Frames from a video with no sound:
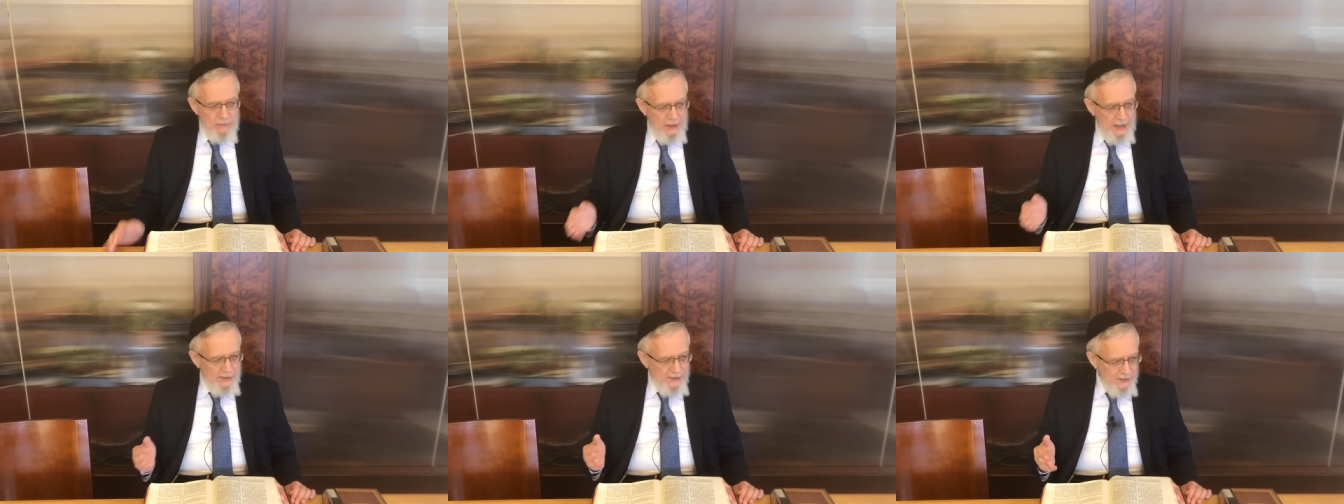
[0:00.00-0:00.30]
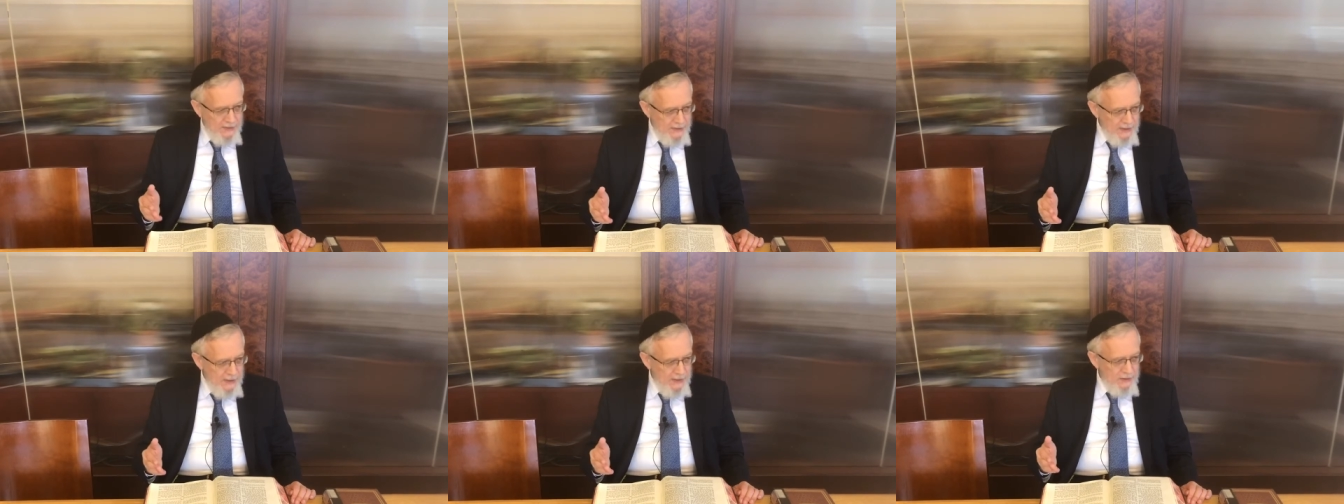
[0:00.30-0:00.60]
As
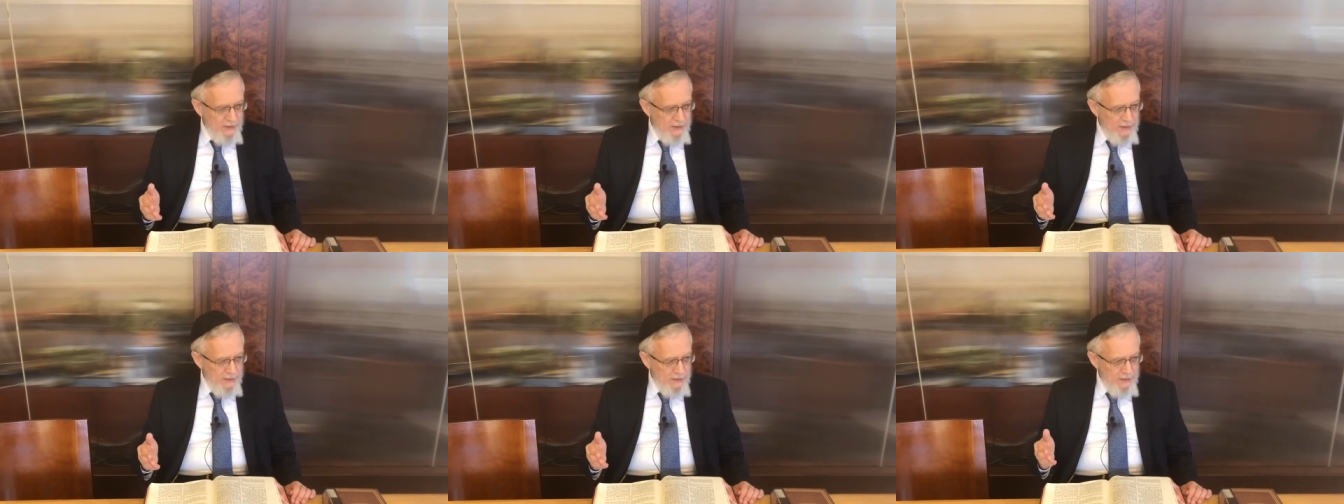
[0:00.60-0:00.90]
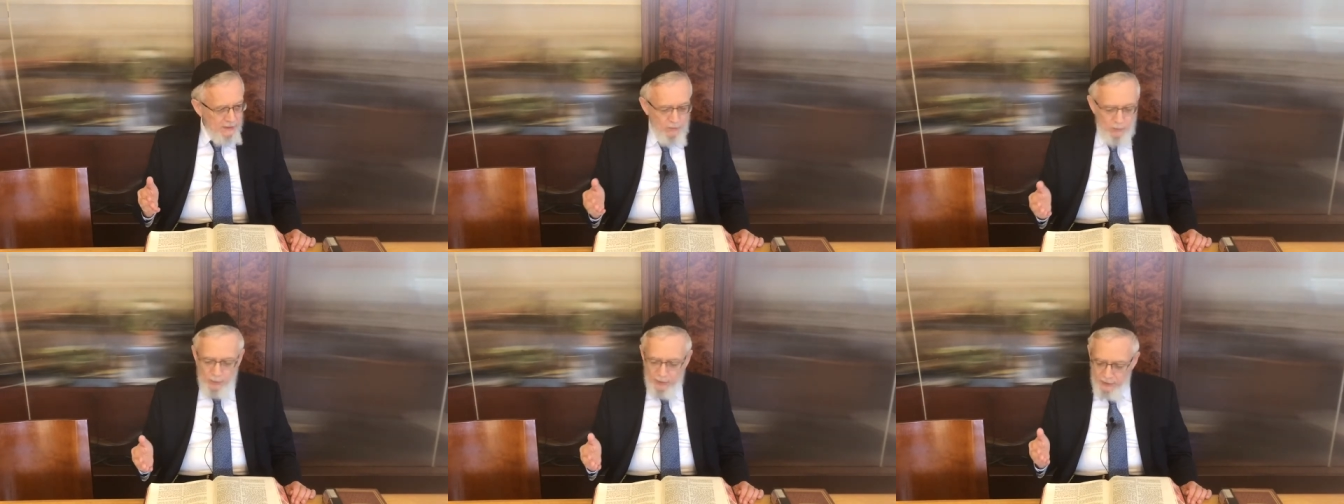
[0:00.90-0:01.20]
it says,
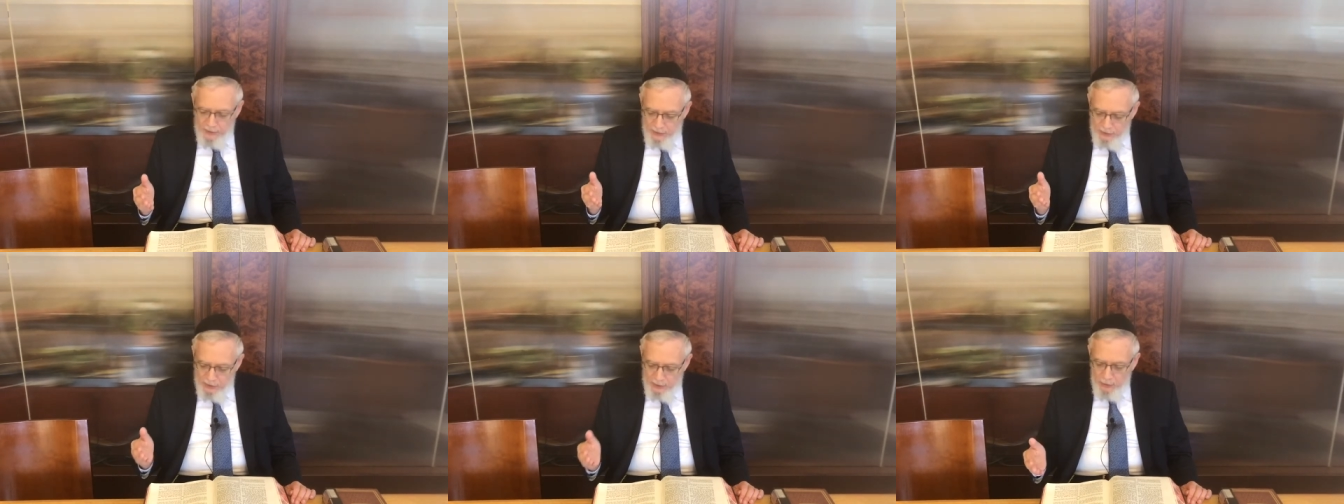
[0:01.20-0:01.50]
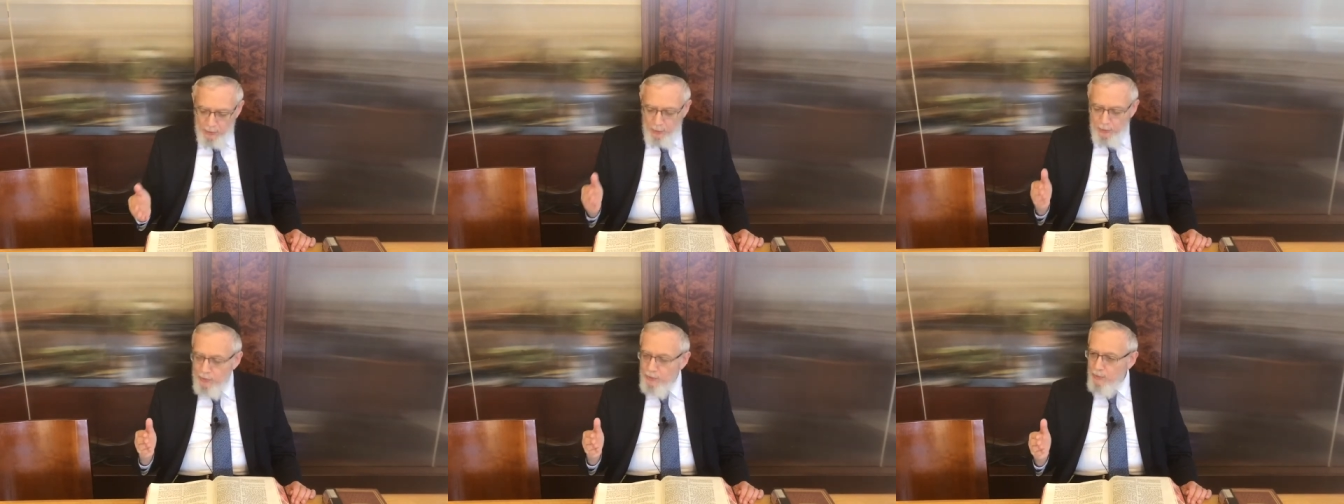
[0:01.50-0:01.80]
it's
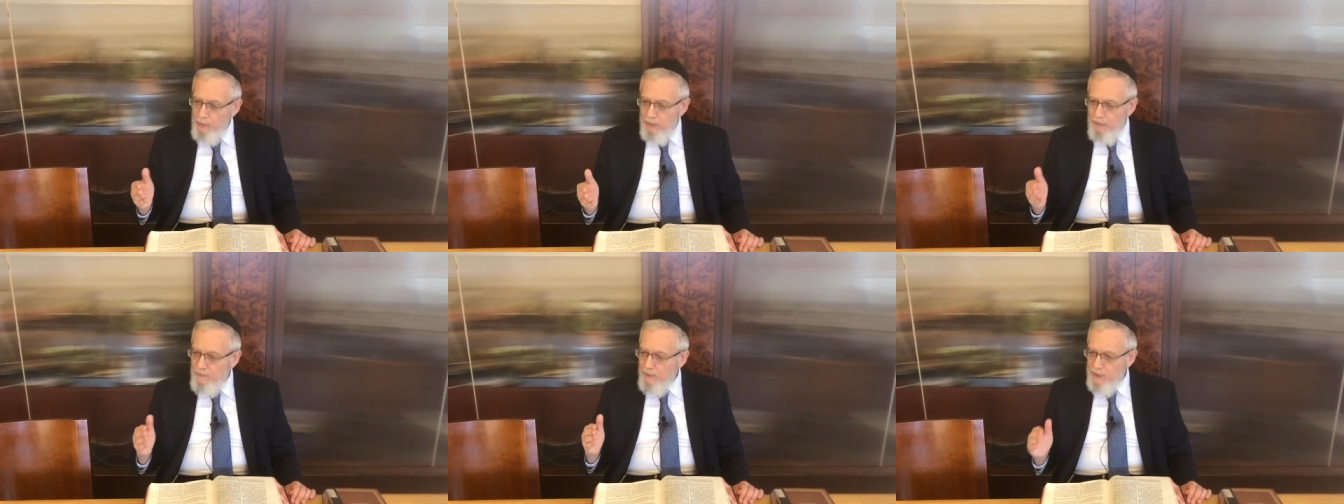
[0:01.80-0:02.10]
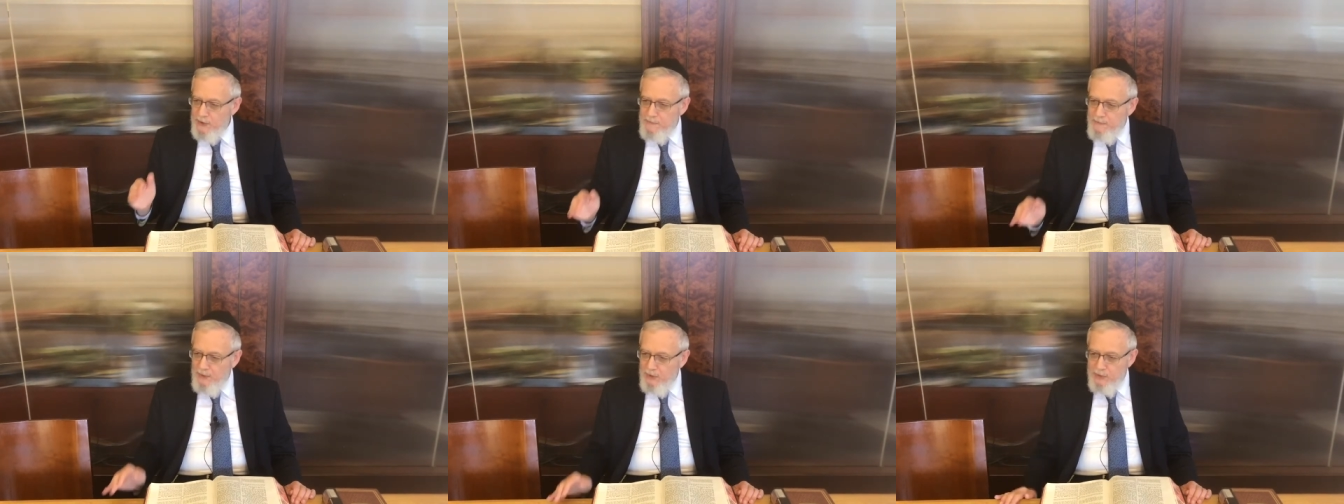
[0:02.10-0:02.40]
alluded to in the
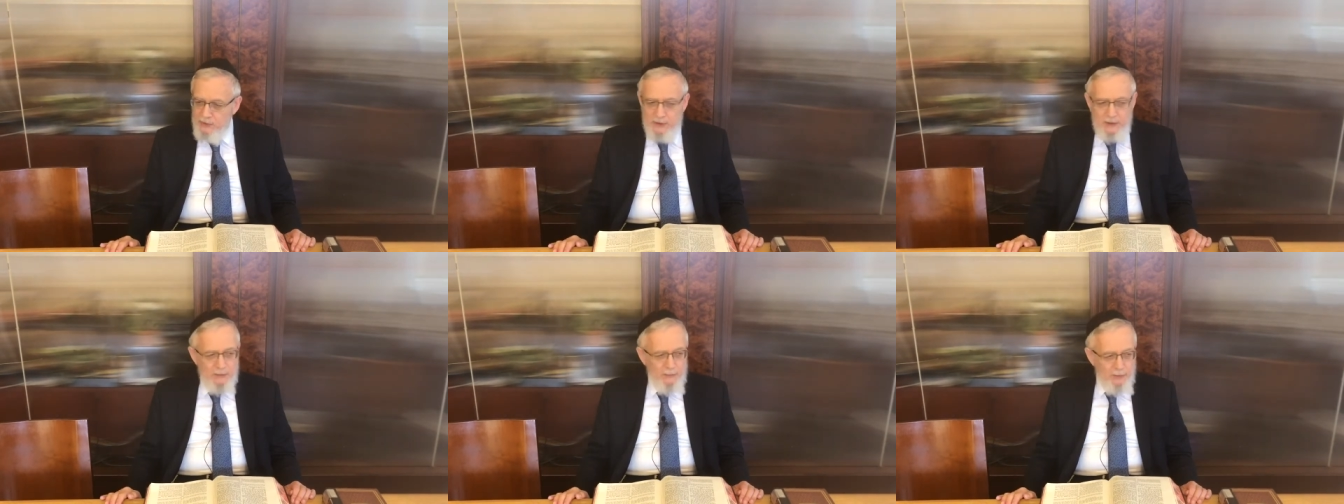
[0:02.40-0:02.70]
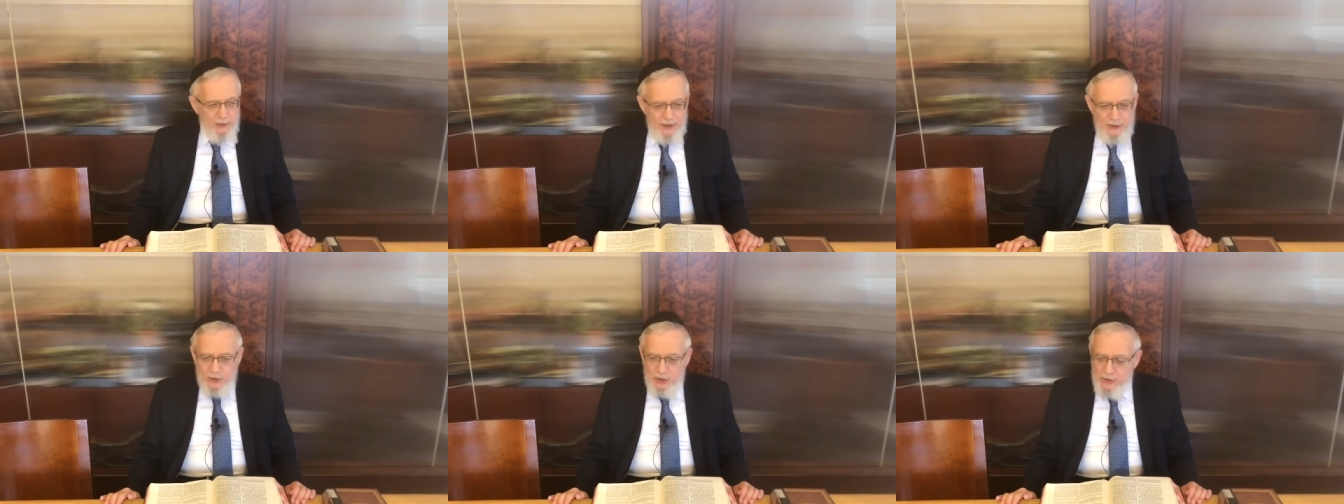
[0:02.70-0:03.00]
first pasuk,
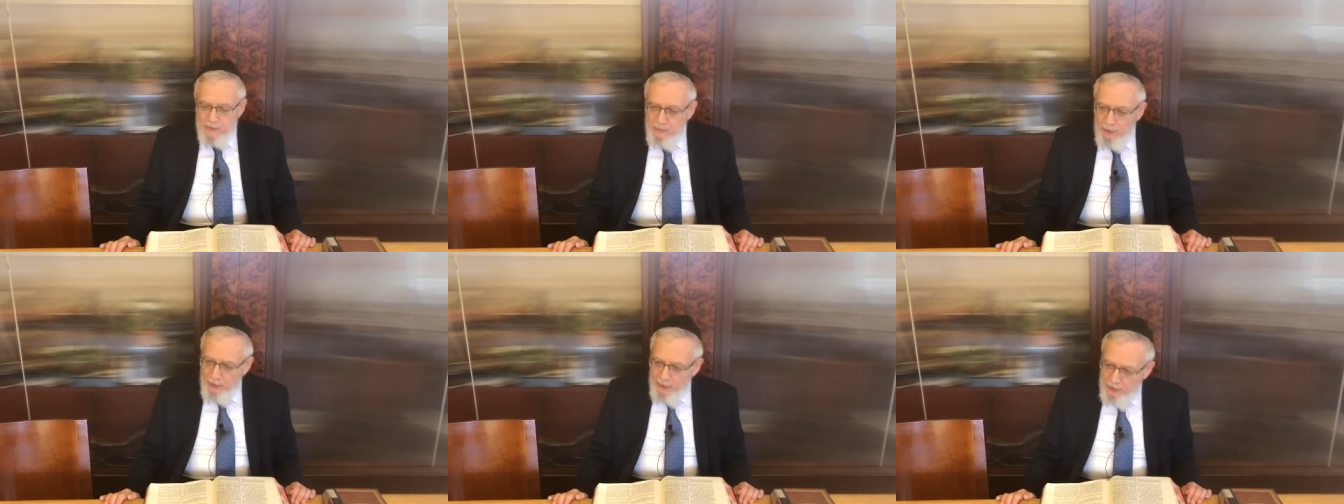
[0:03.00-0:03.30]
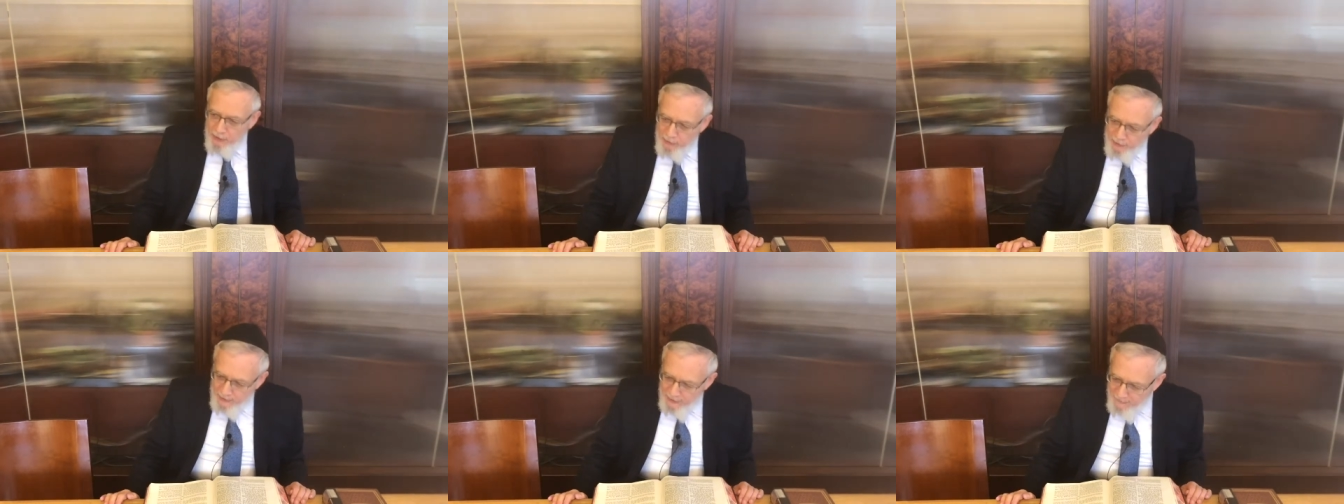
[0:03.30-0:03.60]
"Breishis bora
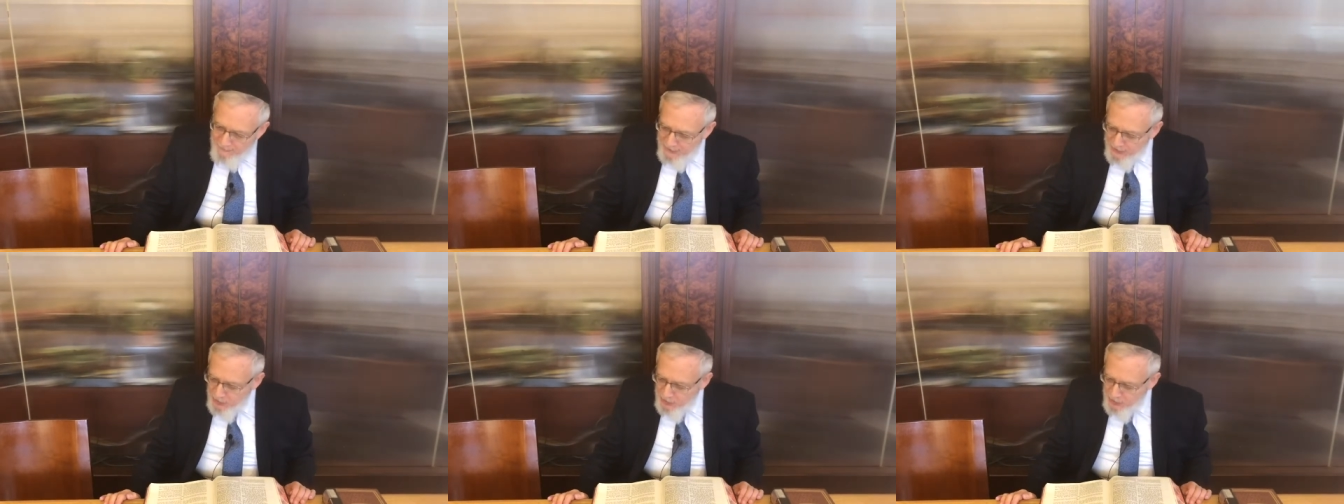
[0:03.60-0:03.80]
lokime